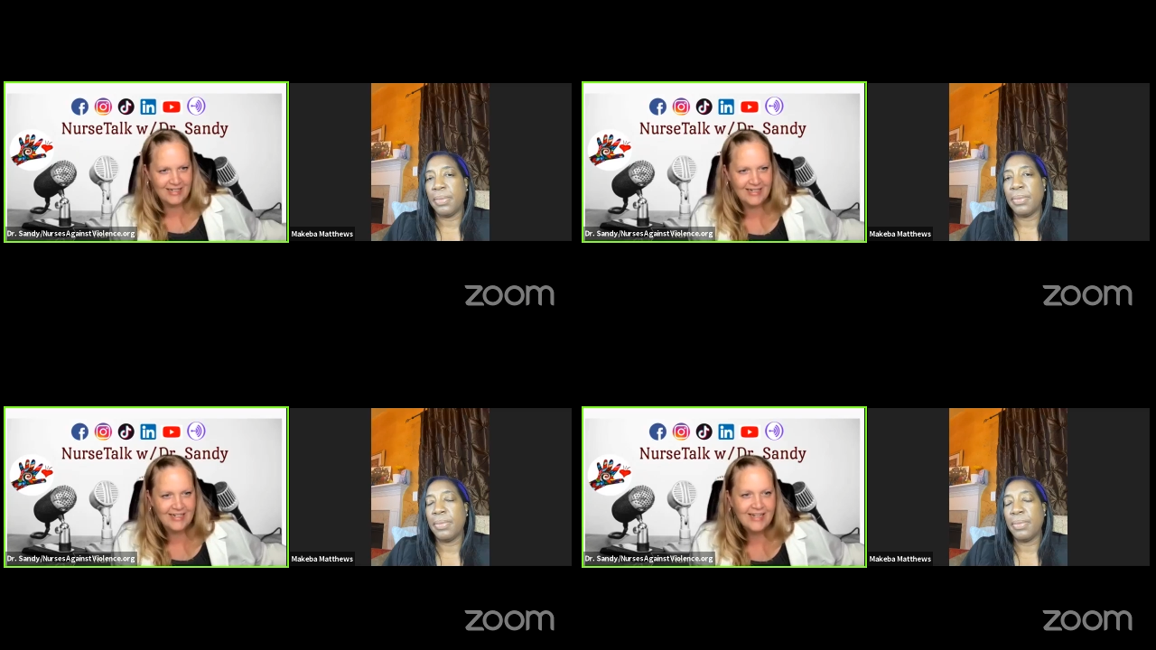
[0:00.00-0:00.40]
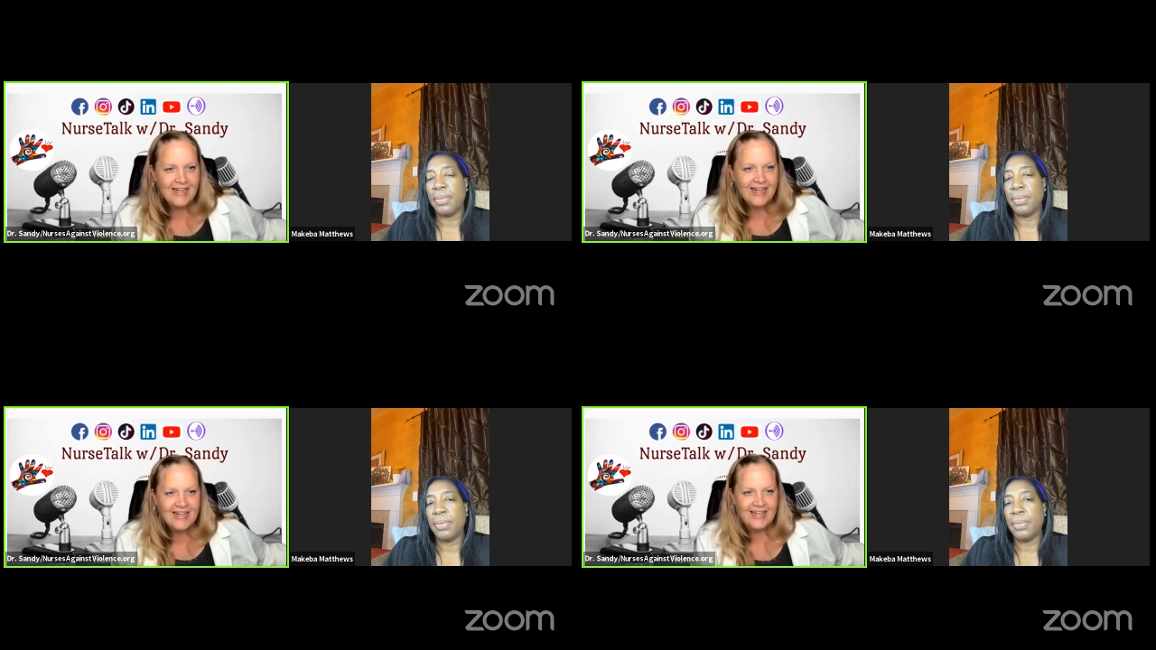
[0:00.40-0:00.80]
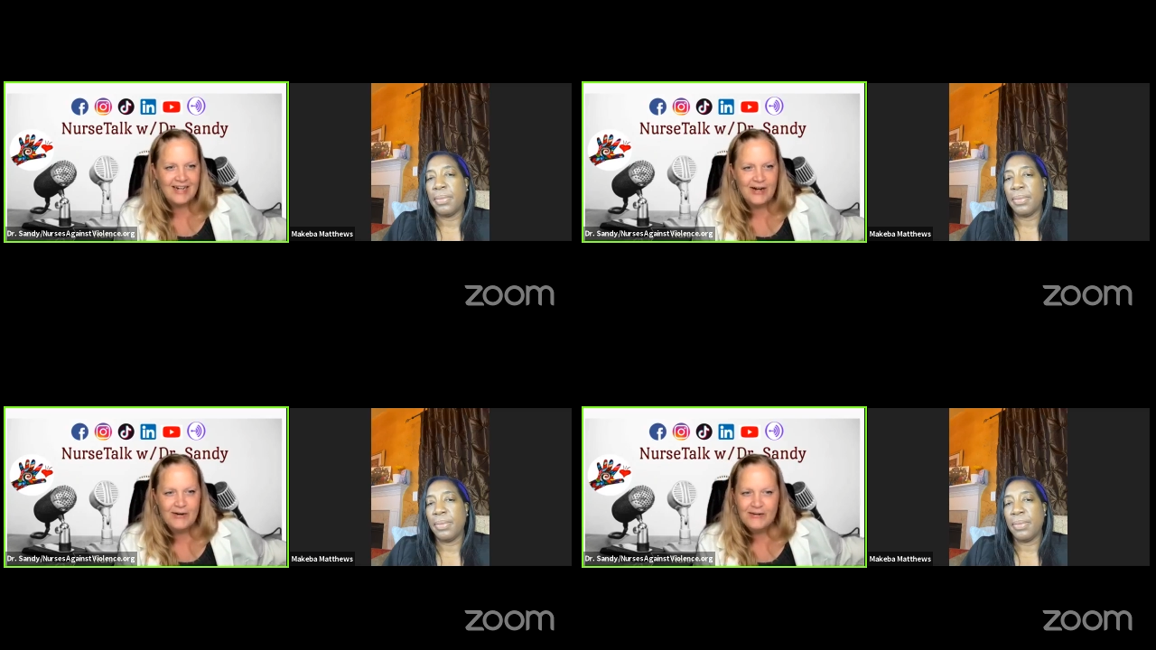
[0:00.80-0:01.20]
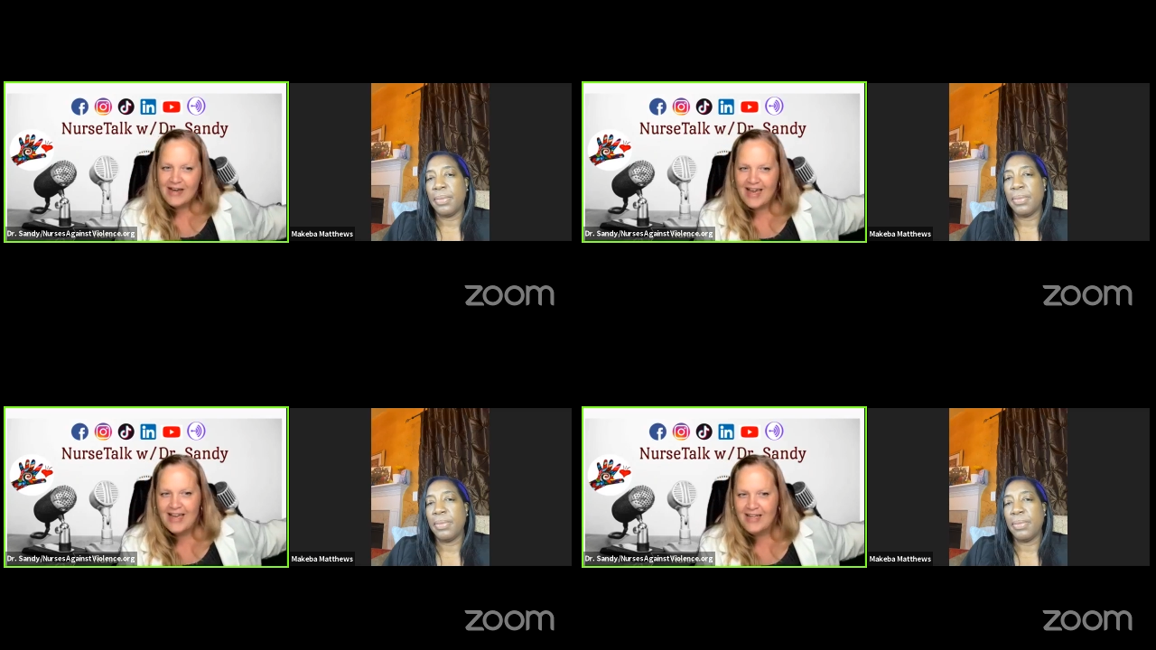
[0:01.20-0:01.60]
Speaker 1: it, you
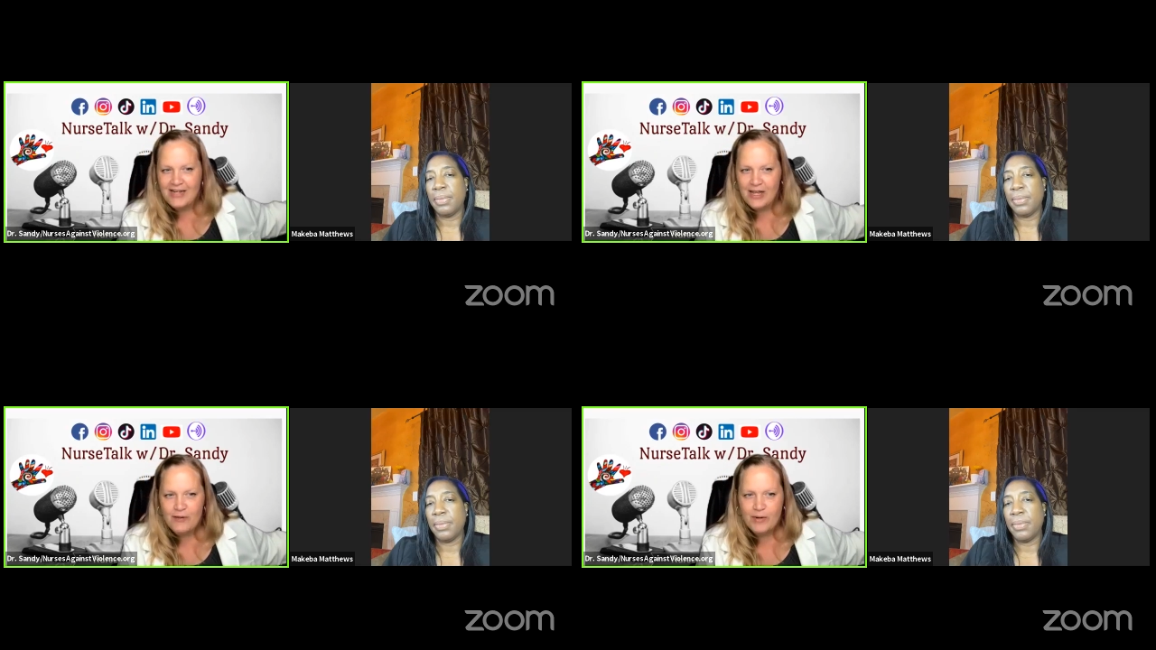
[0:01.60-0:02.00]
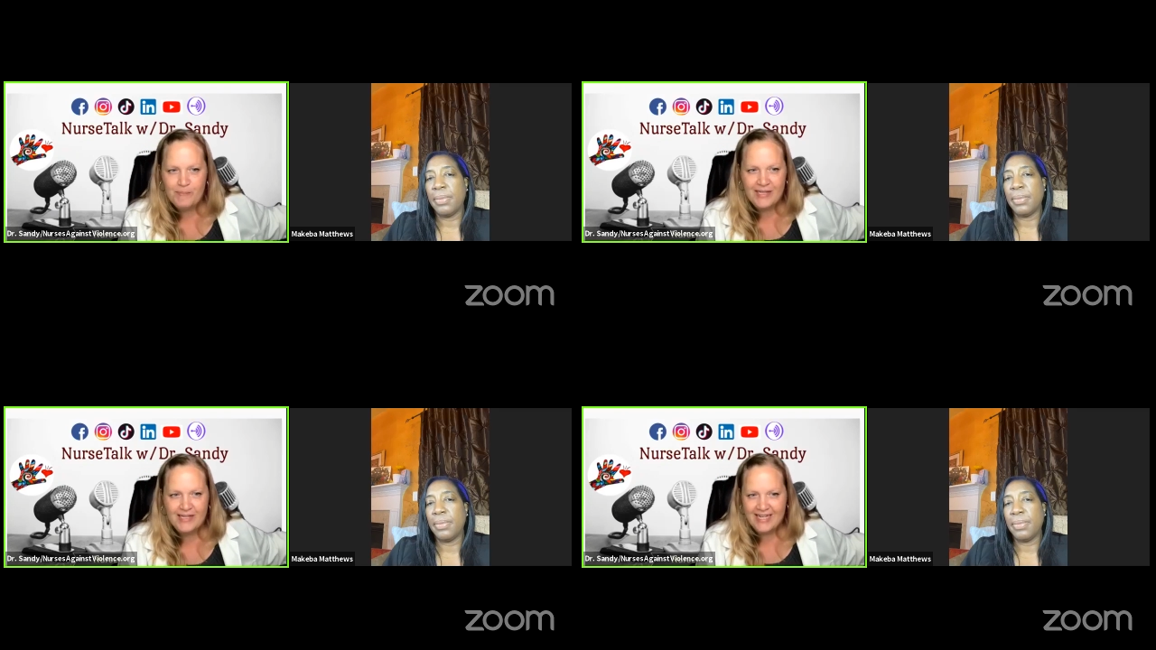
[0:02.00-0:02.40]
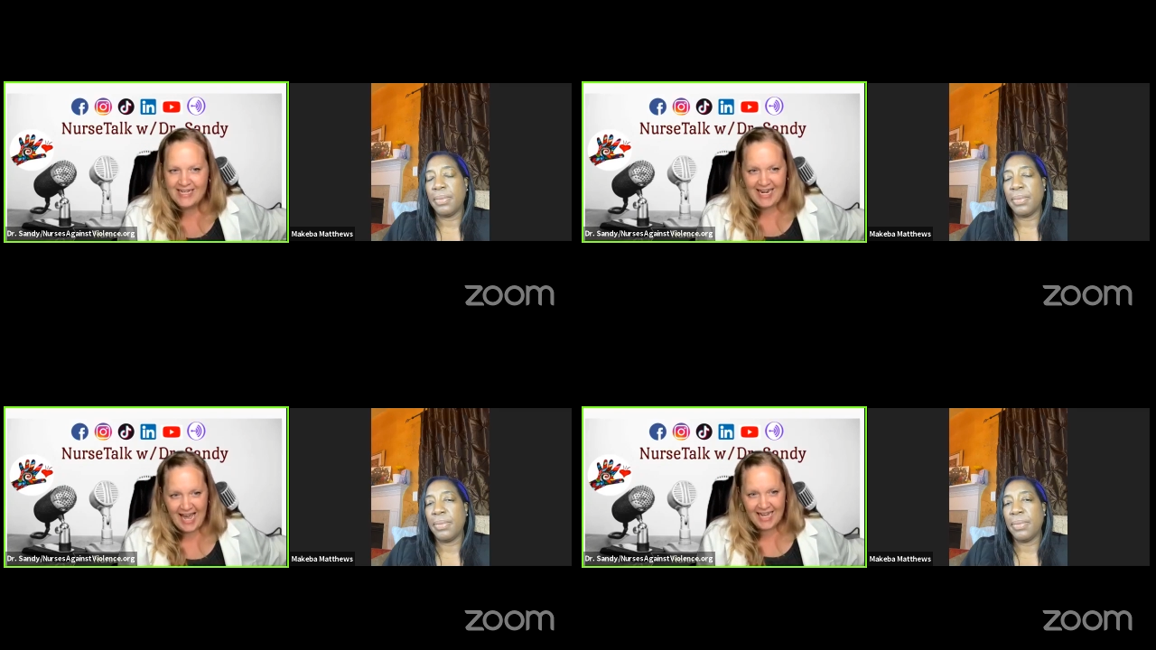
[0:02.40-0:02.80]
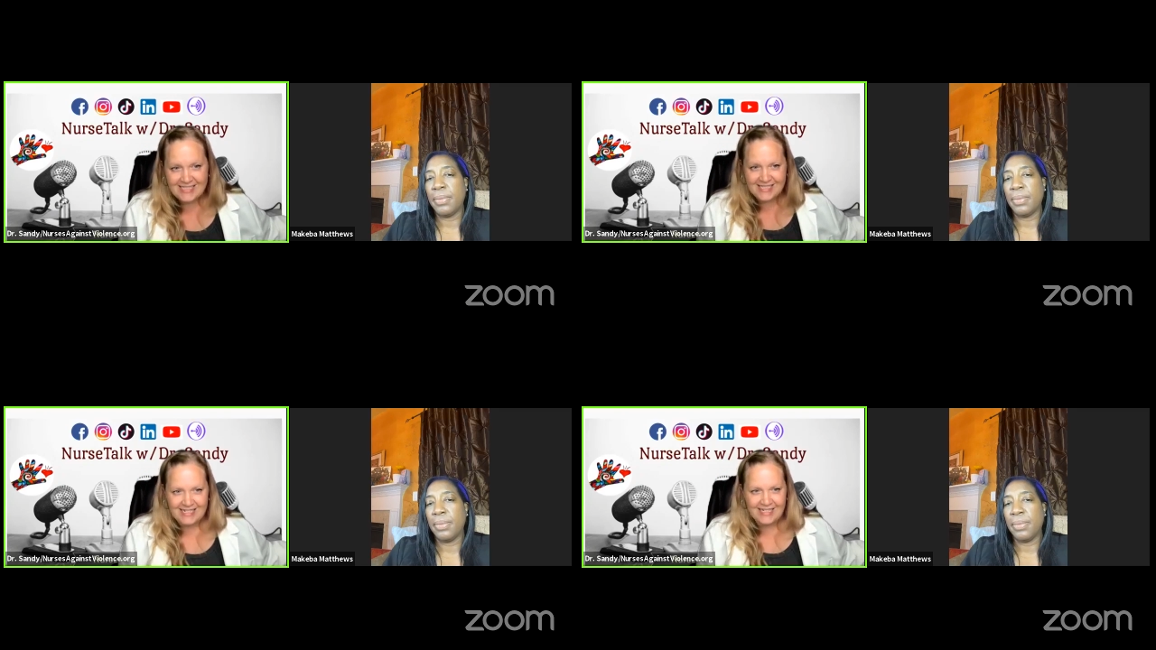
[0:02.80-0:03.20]
know, and it would be like an
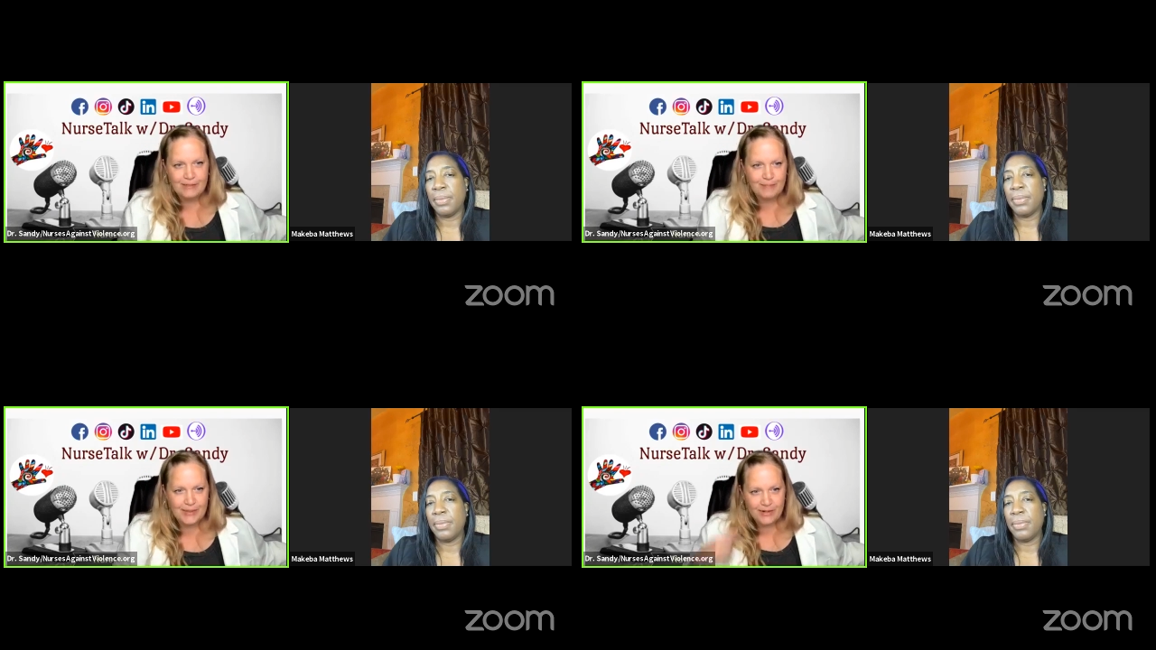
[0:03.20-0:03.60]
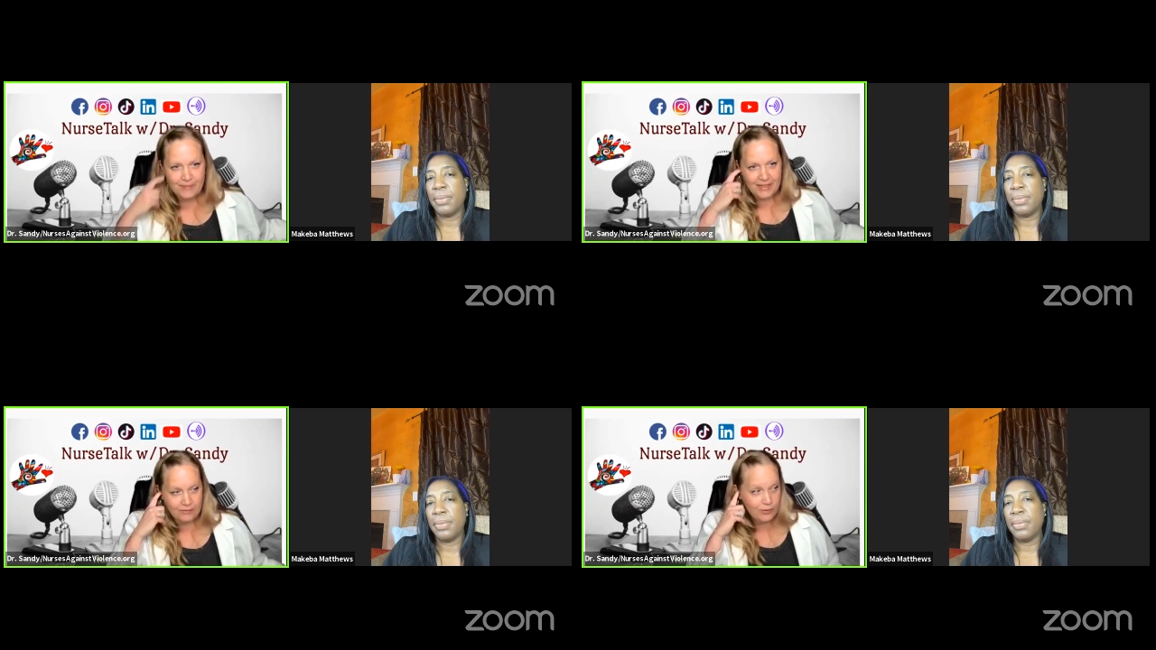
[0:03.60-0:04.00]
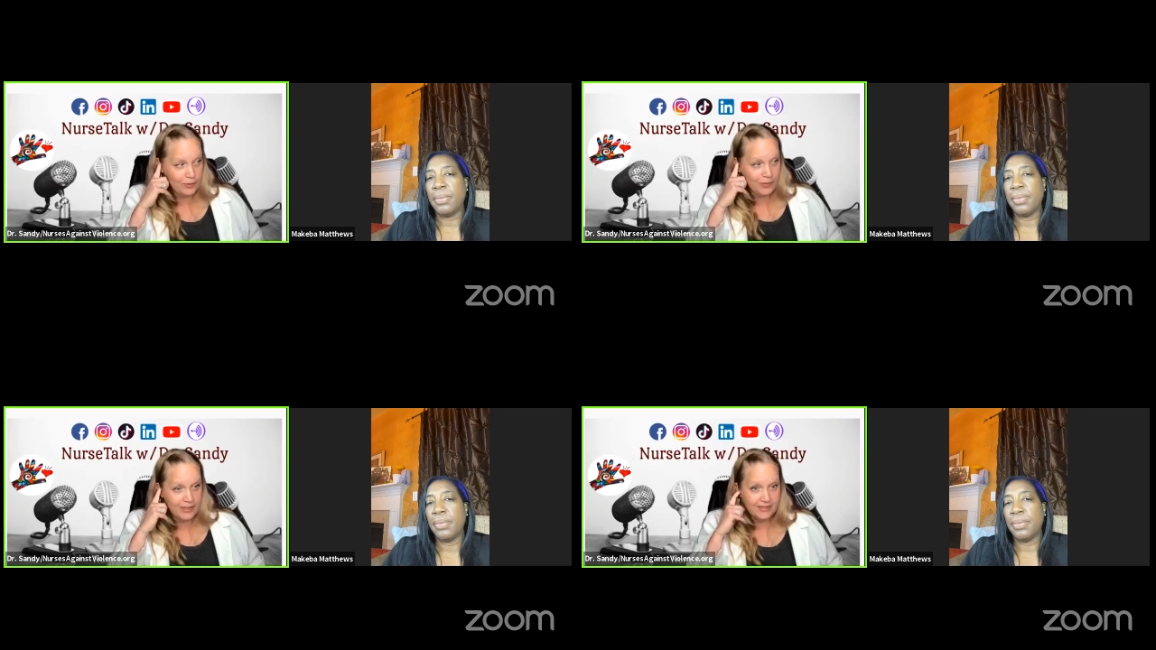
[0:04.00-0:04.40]
accident, but it'd be like, whoo,